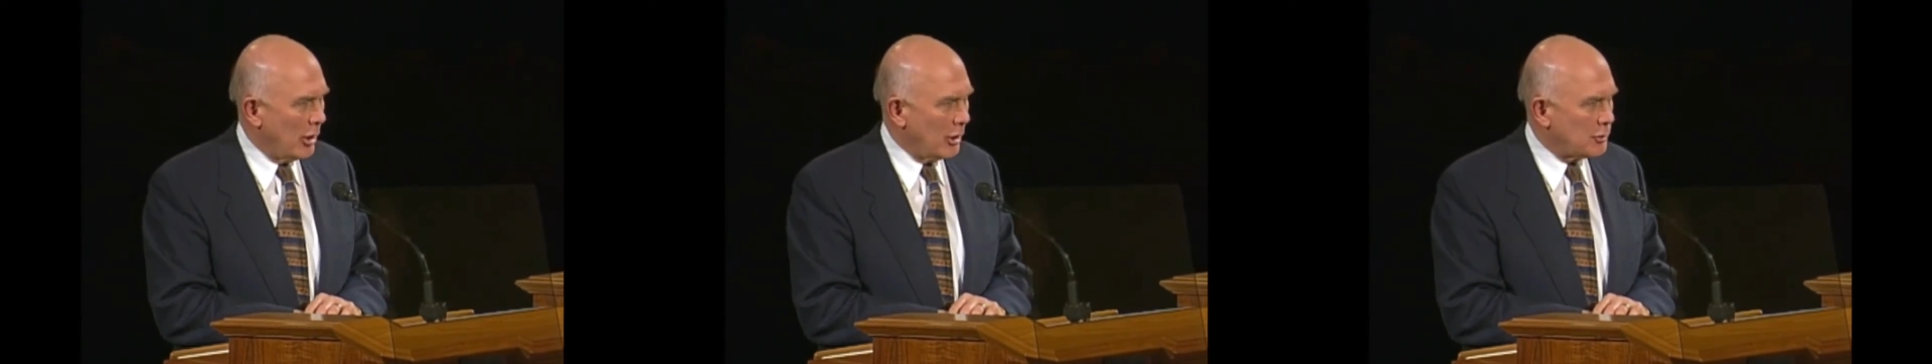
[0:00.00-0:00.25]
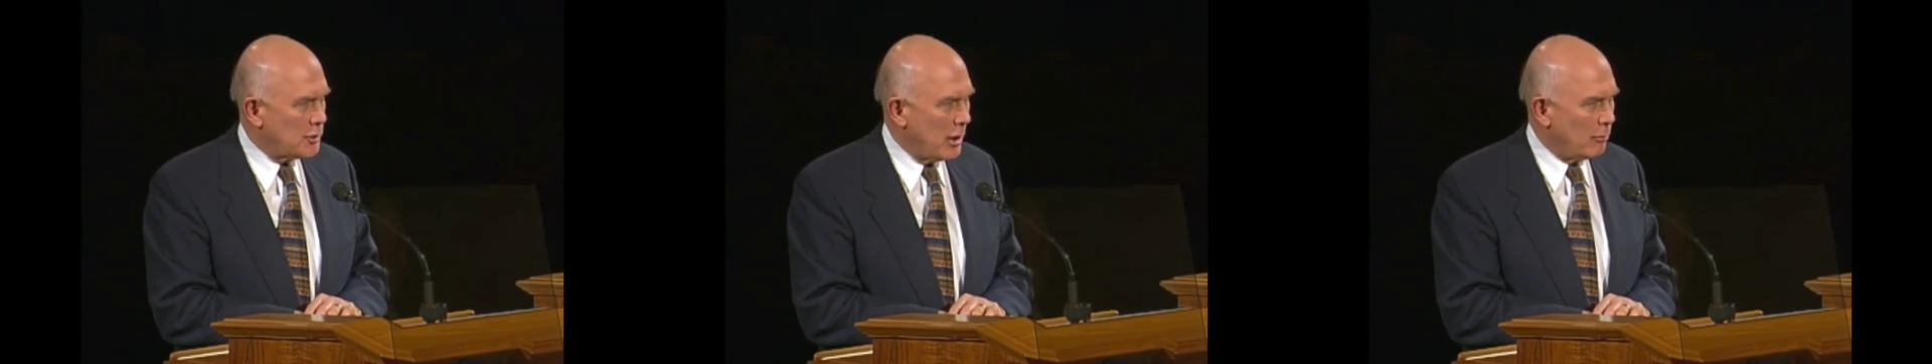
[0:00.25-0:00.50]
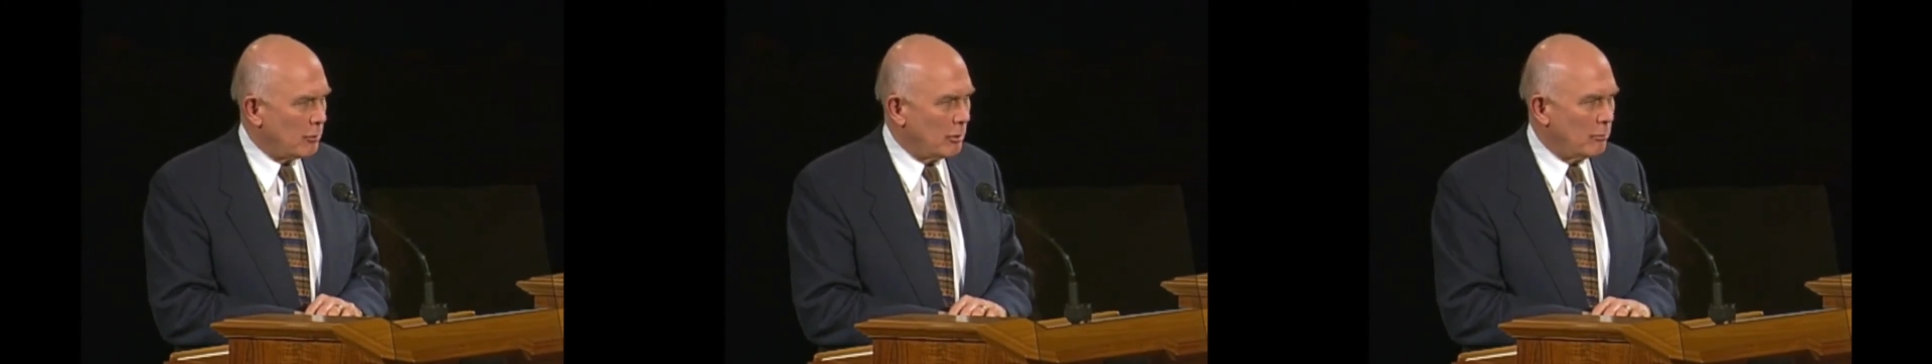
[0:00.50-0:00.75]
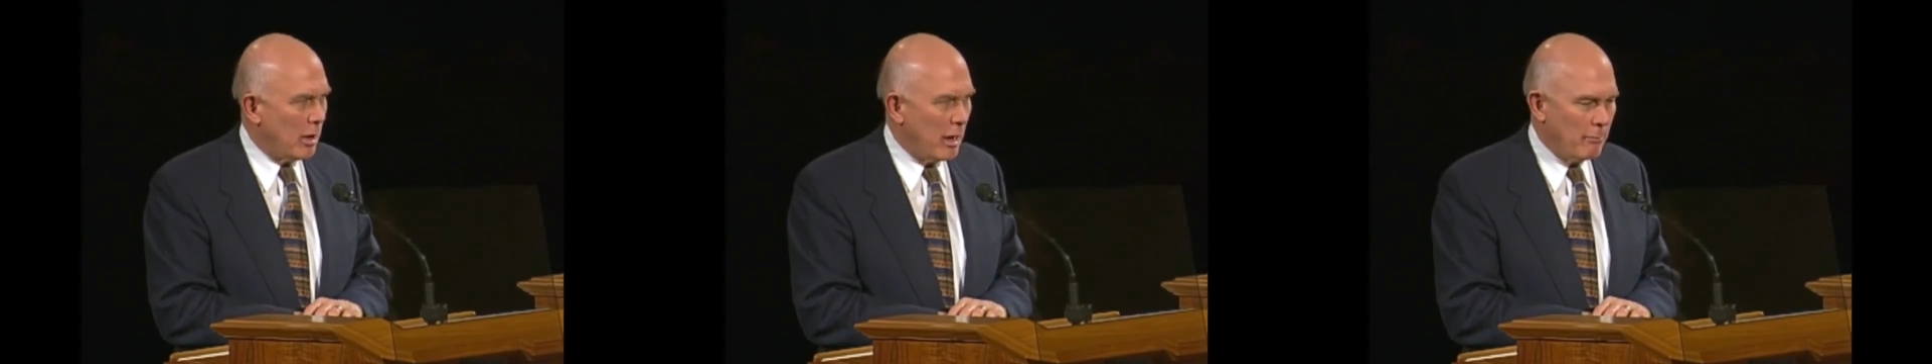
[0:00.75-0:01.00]
and
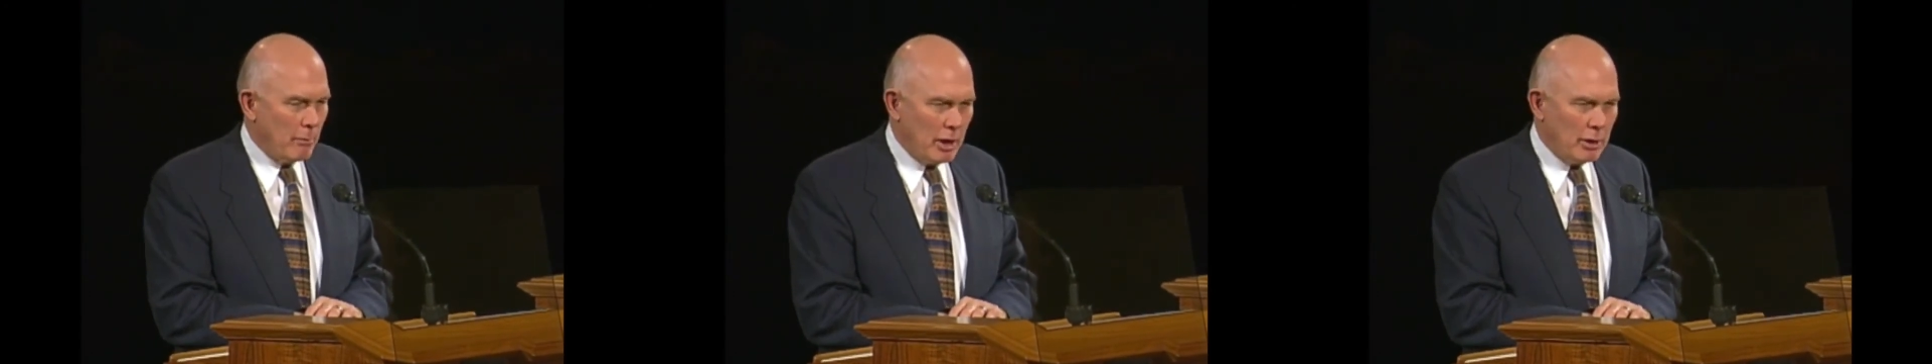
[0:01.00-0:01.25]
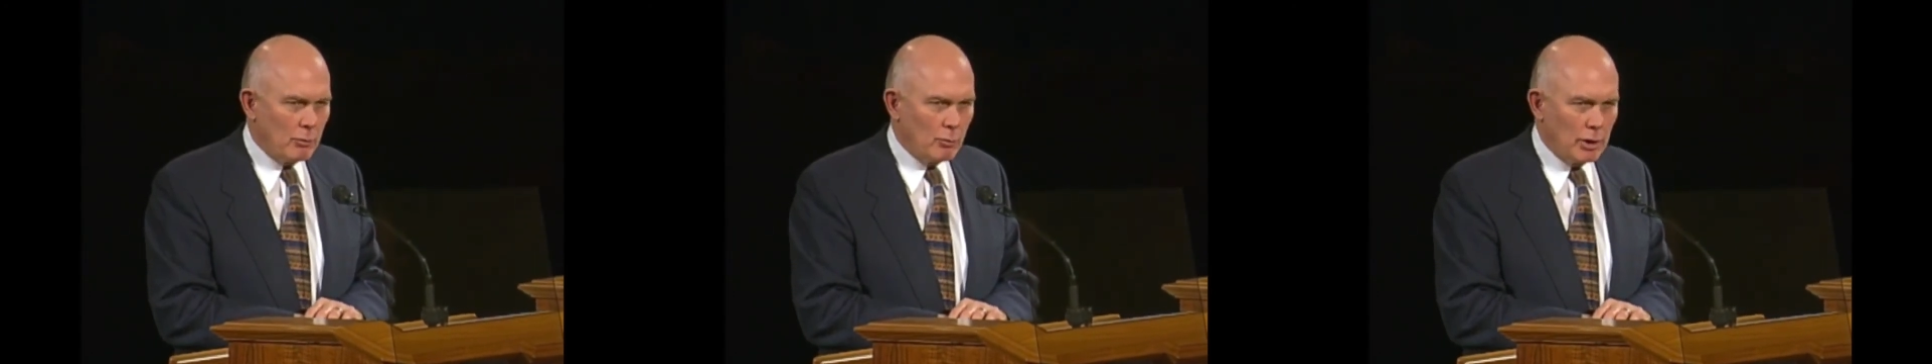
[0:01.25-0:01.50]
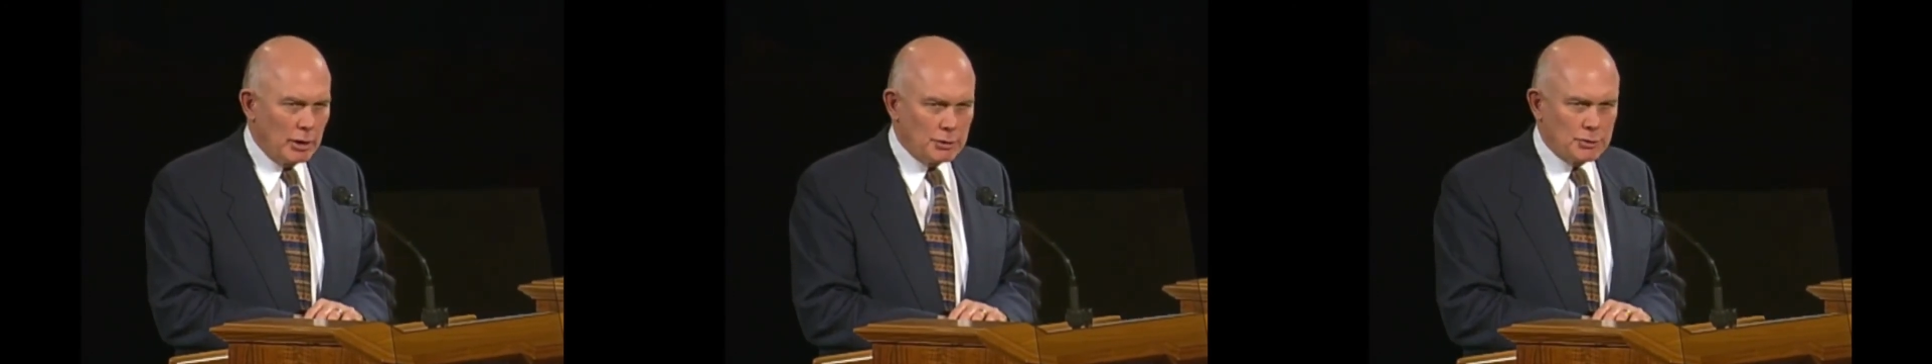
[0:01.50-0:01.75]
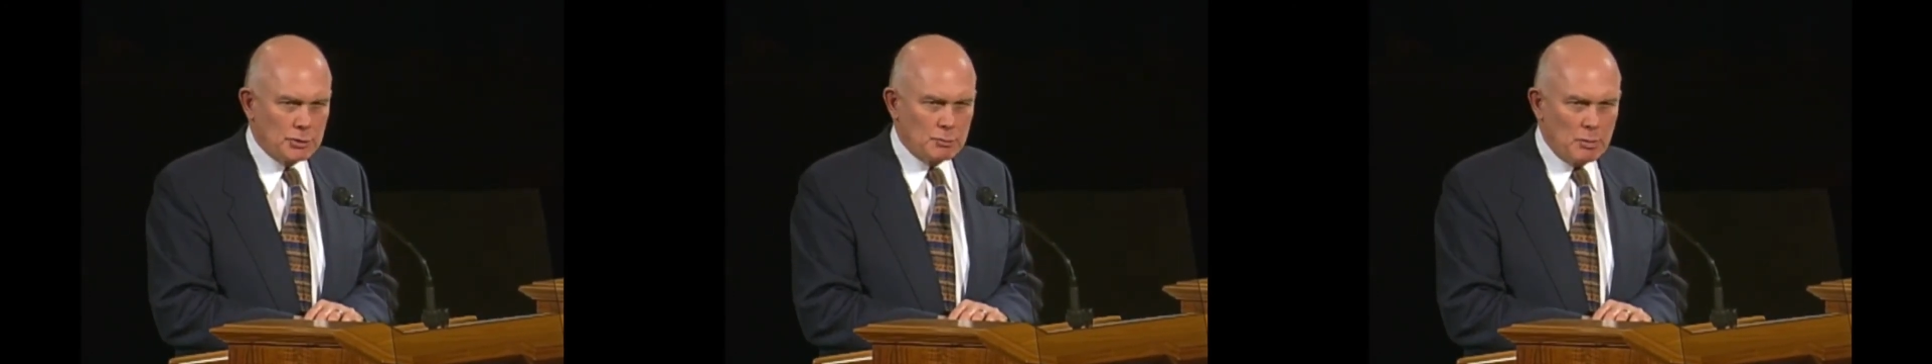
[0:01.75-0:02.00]
accepted by many
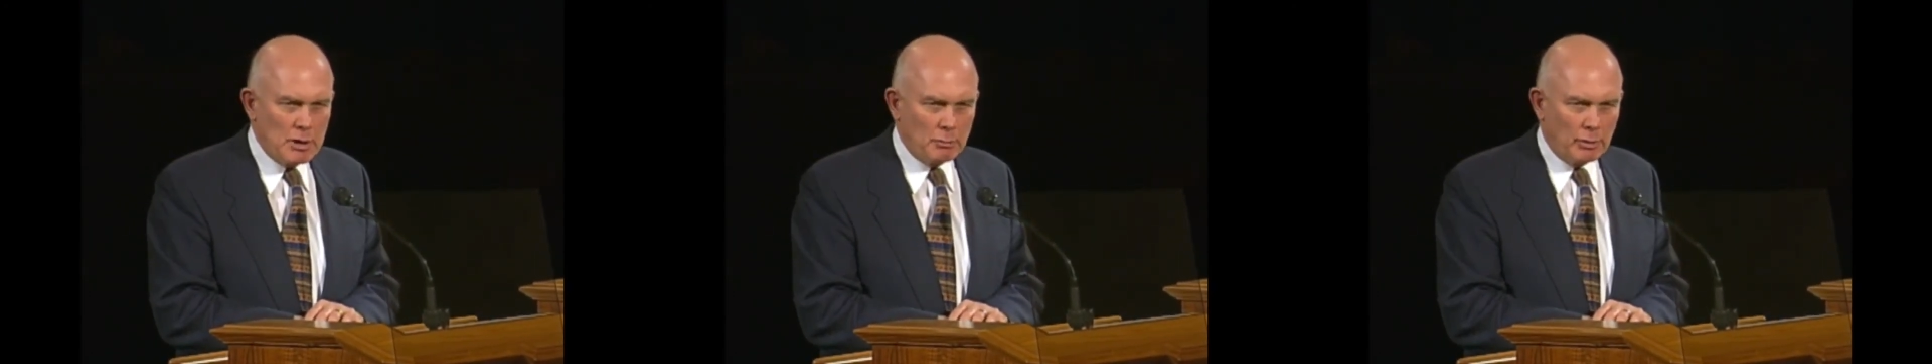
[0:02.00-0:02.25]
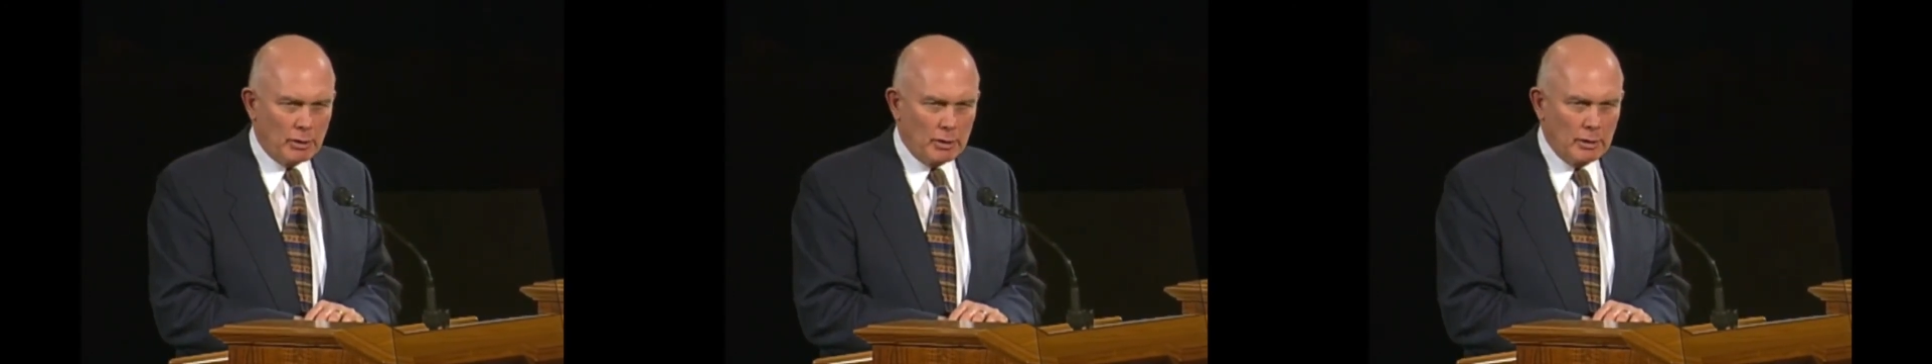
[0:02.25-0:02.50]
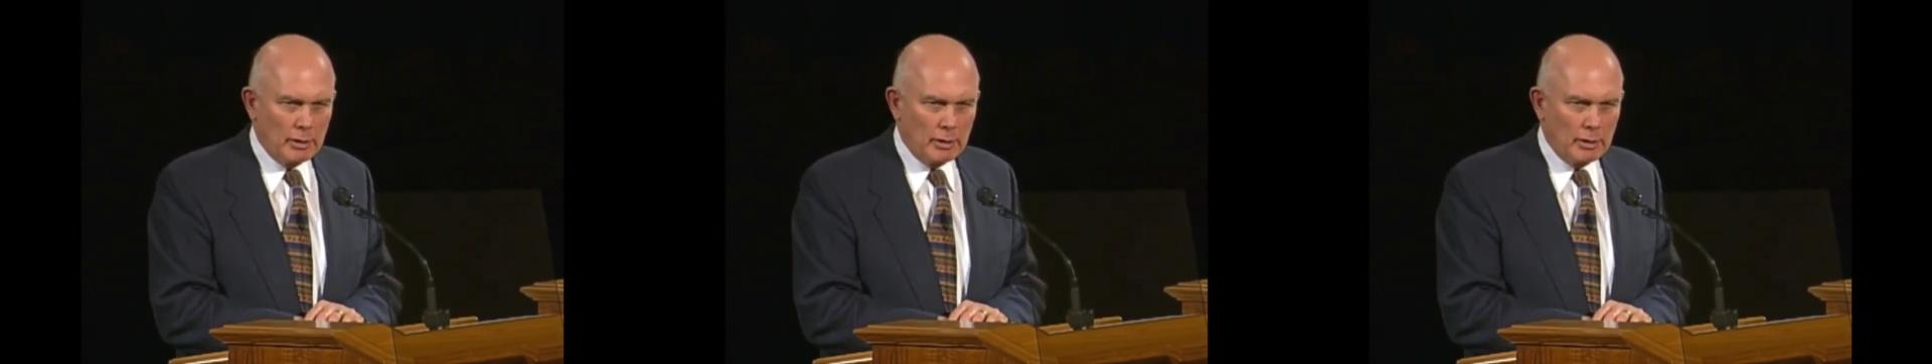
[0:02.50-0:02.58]
religious people,